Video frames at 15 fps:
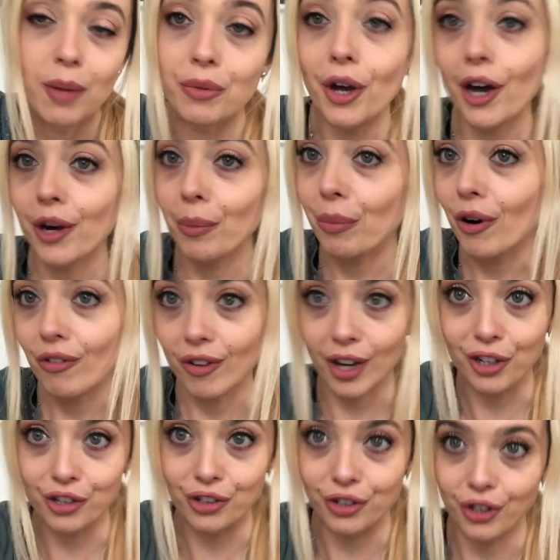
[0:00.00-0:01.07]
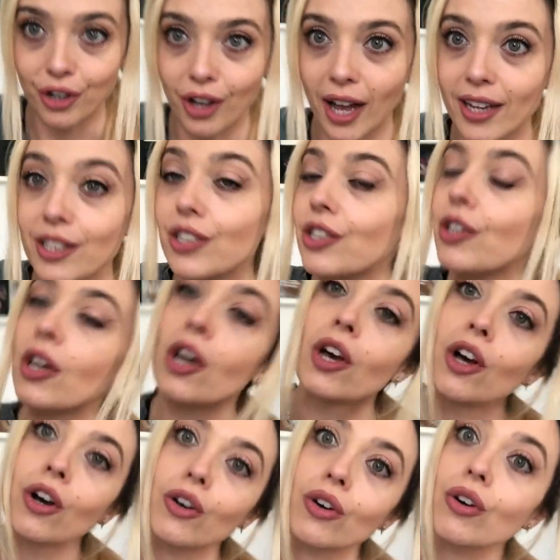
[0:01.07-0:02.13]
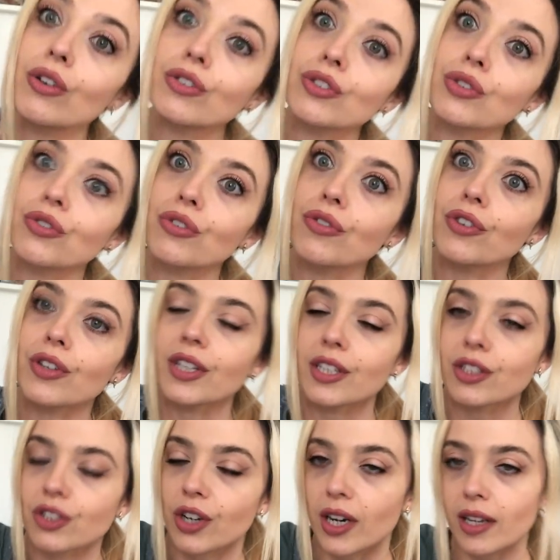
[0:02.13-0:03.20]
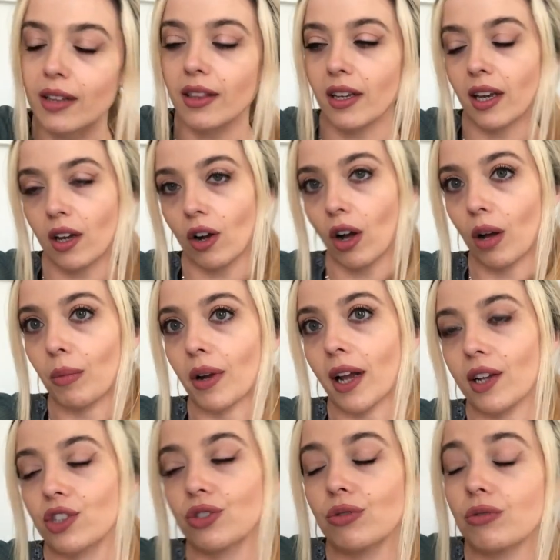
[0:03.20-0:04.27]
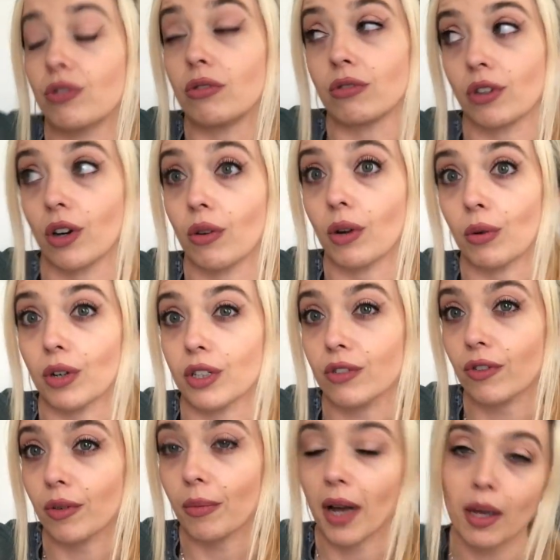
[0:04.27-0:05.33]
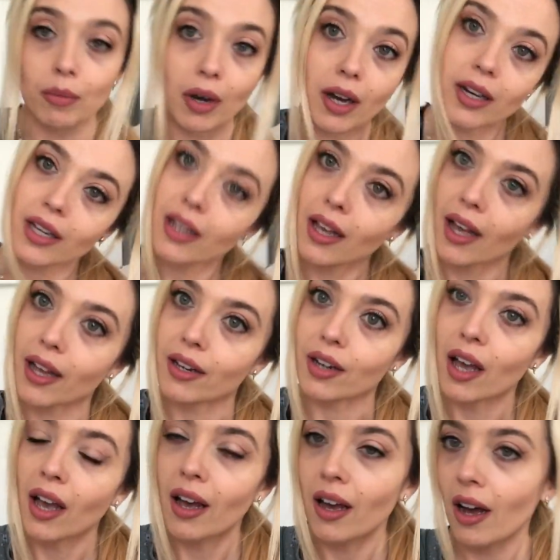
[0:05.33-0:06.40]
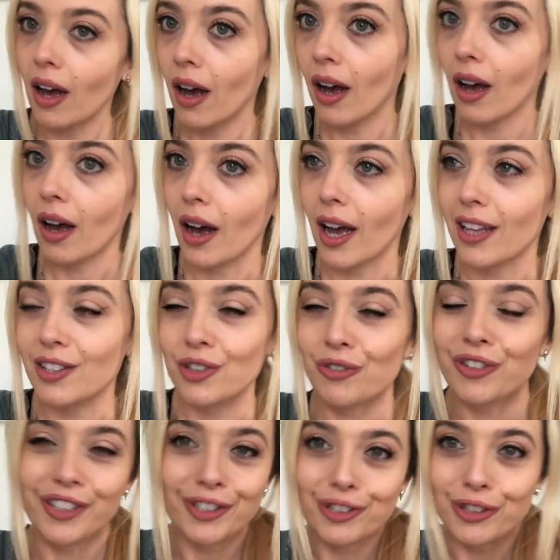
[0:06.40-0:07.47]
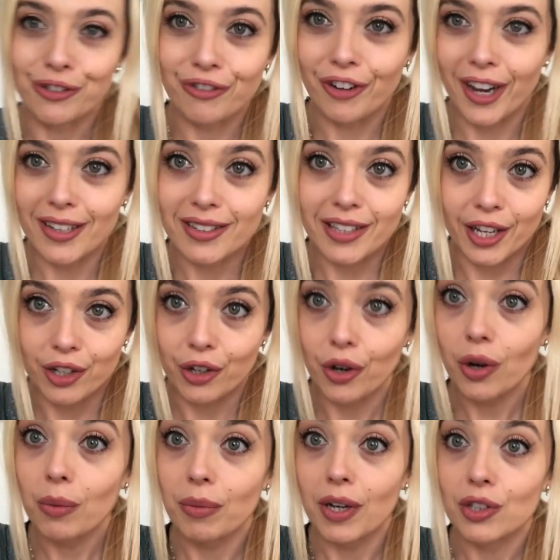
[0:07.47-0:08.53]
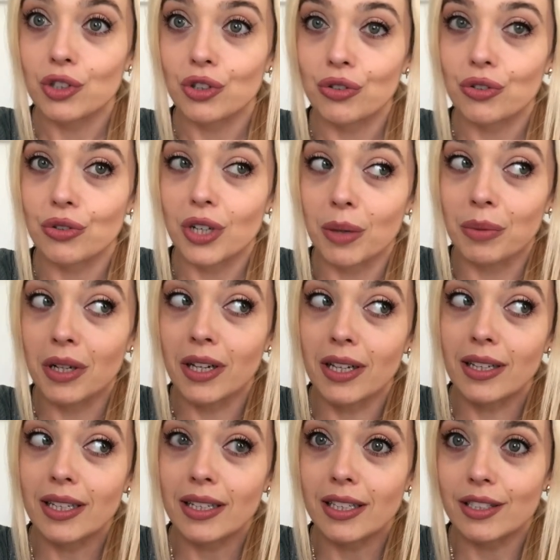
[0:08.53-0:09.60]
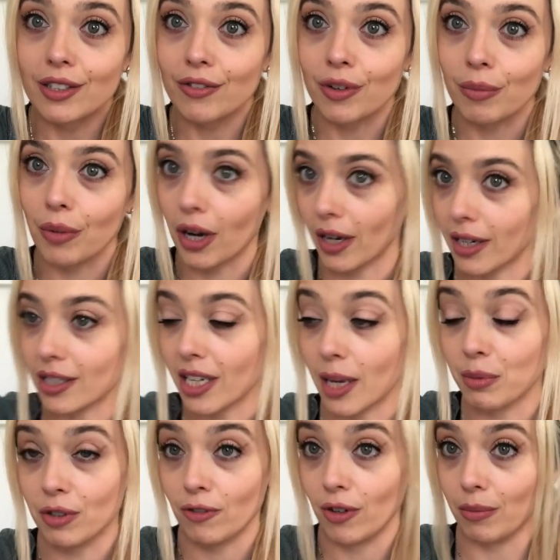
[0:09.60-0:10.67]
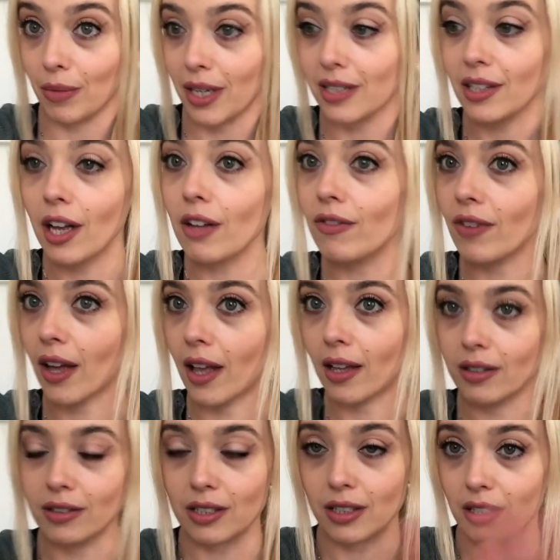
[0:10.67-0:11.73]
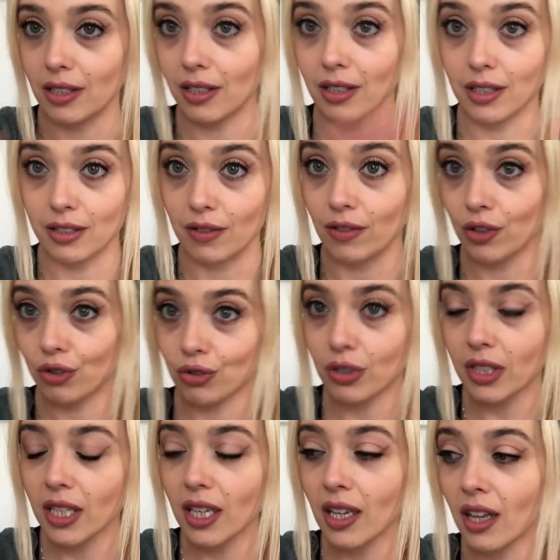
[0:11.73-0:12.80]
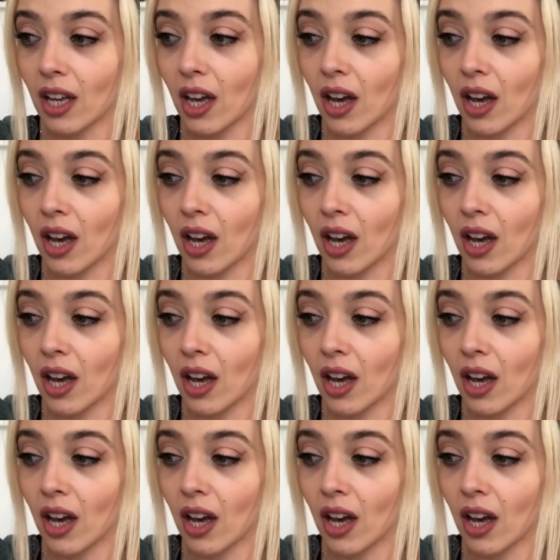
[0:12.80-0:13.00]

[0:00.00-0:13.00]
I'm not a professional. I didn't go to school for this or anything at all, but I do know what works for my body and it's only two friends I know, but two completely different body types from myself and individually